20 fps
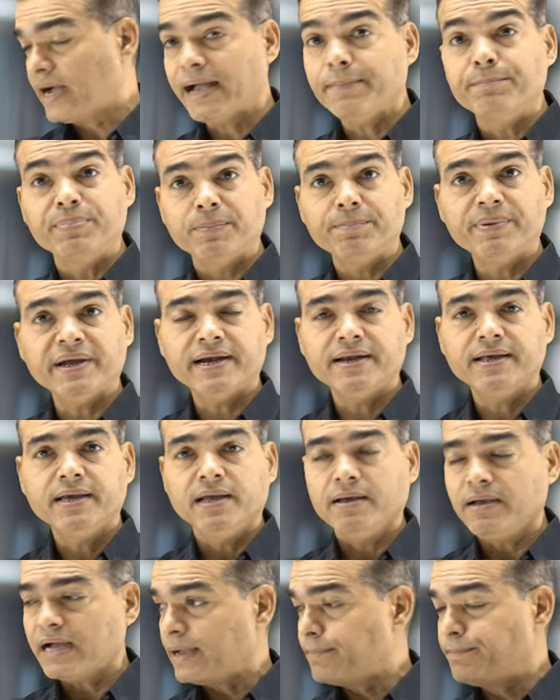
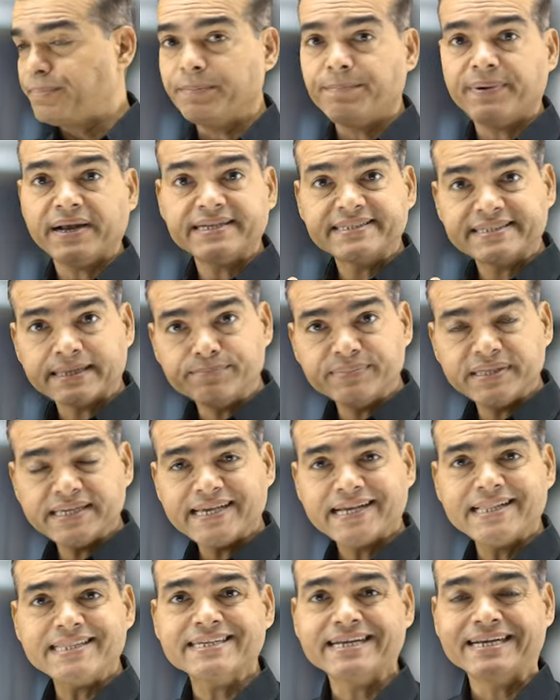prepared
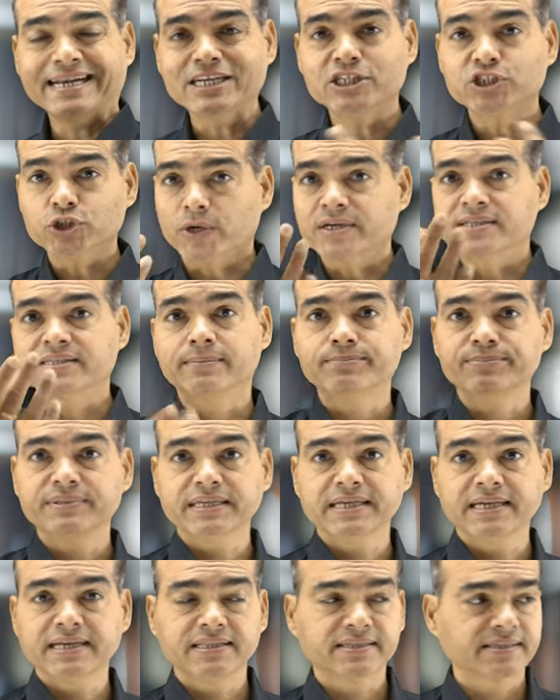something else and I shot
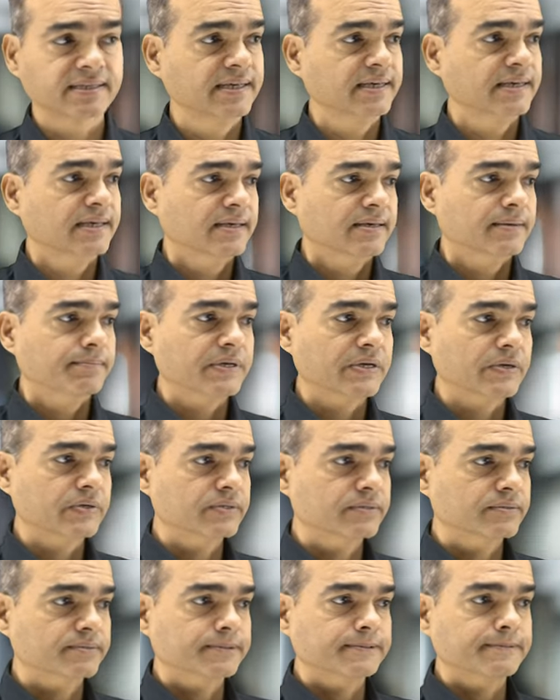something else
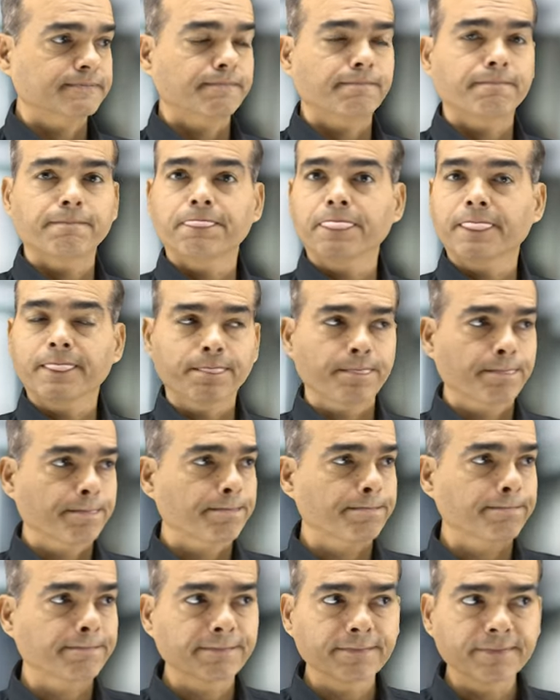because
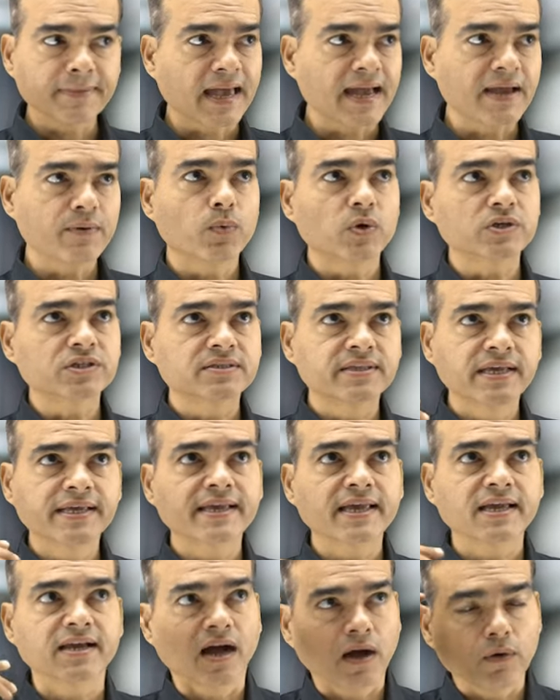I was
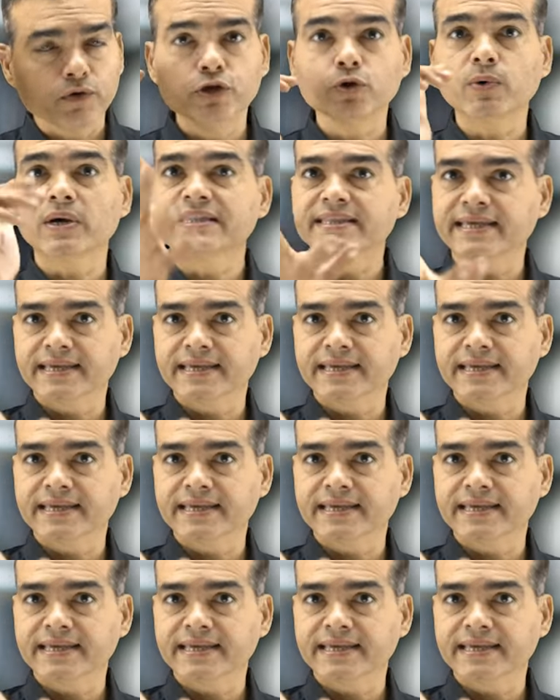thinking how you are